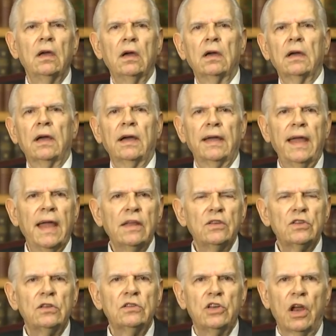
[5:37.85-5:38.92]

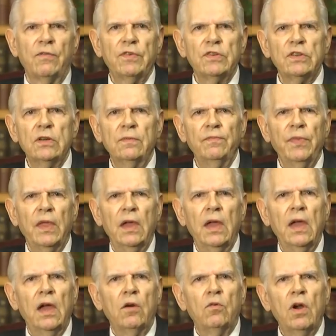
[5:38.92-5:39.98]
against Jefferson,
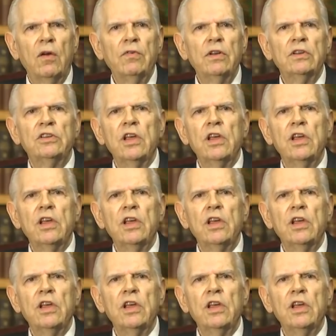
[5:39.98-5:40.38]
Reverend